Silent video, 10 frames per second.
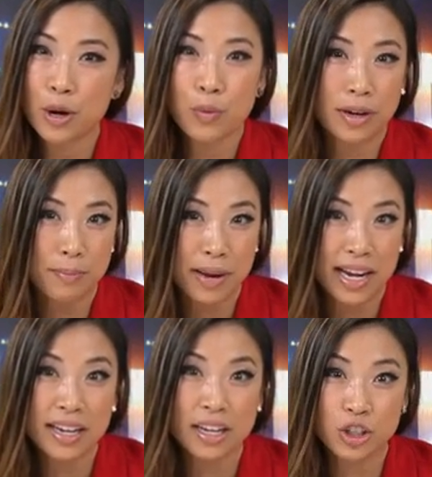when a
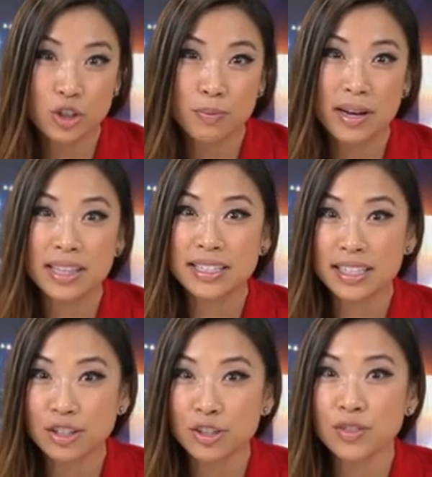ban issued by the
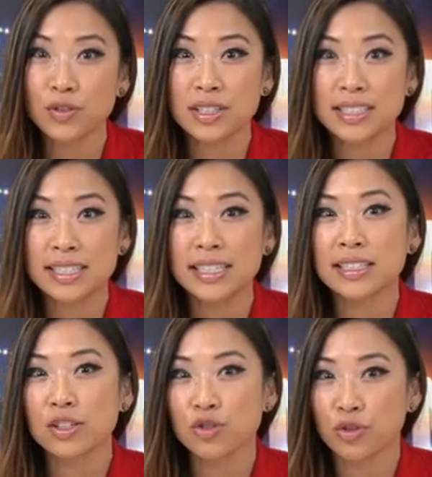Centers for Disease
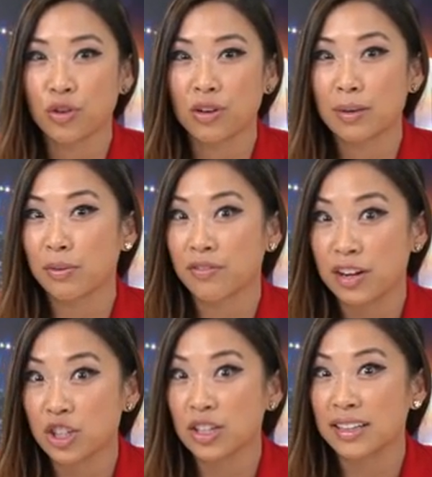Control and
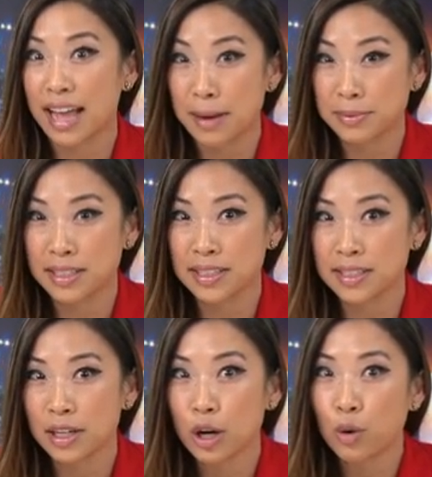Prevention
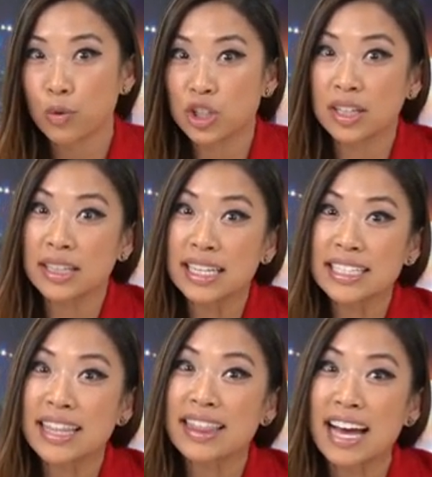lapses, which could lead
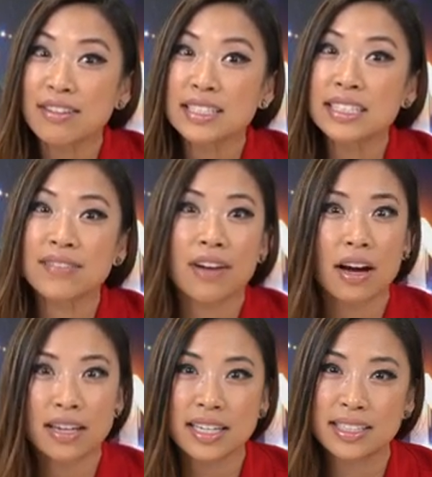to thousands of
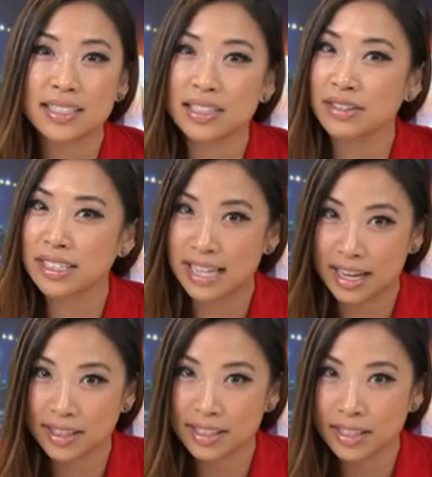unnecessary
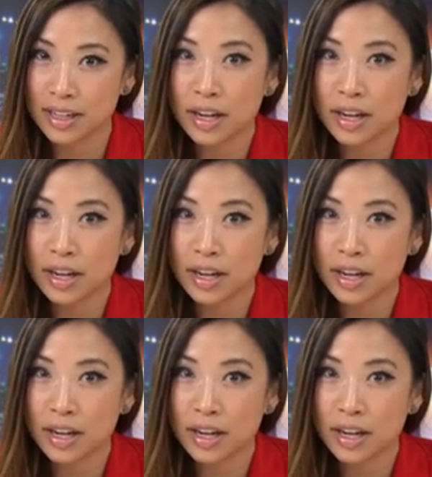deaths,